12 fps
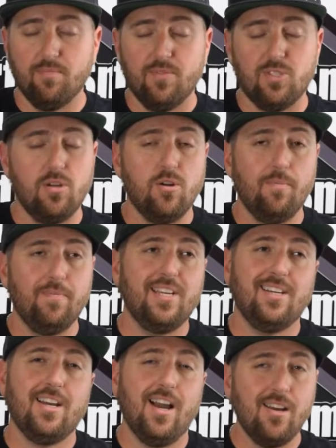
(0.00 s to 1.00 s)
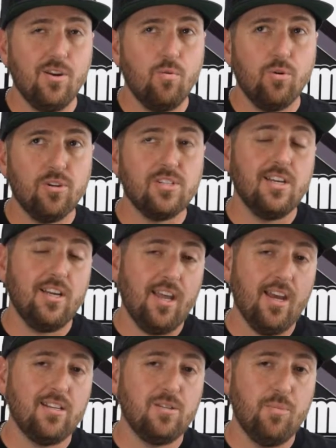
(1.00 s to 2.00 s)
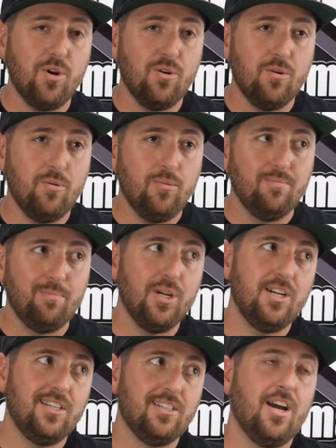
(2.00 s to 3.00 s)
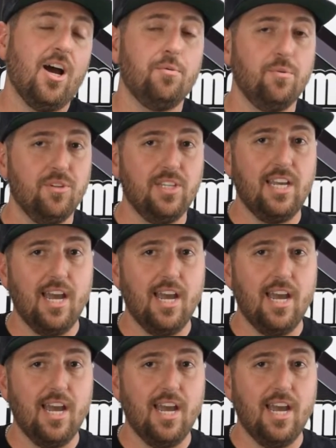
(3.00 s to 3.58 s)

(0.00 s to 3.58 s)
So it kind of works like Expo, but not really.